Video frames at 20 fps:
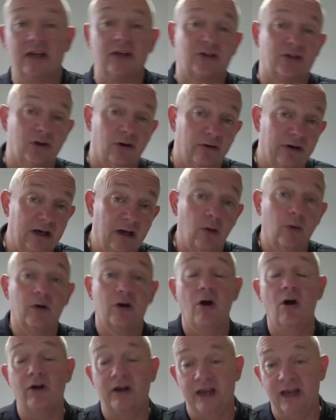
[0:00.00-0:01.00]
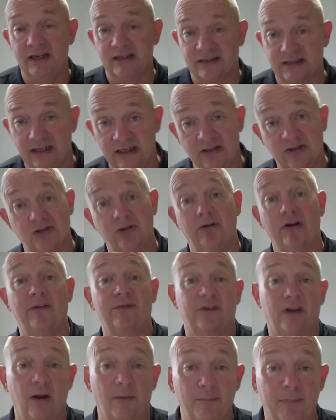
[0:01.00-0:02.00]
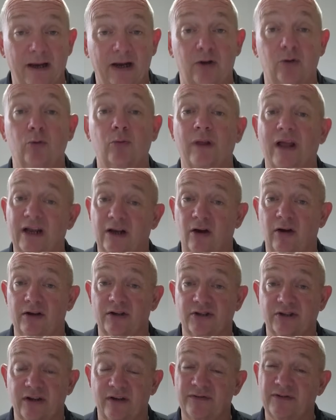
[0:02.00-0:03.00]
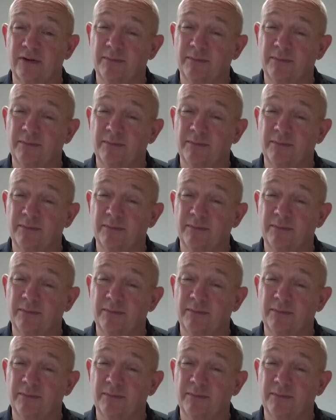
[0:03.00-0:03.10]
yeah, sorry, oh, can't get a seat, sorry, I have to come back and all that kind of stuff.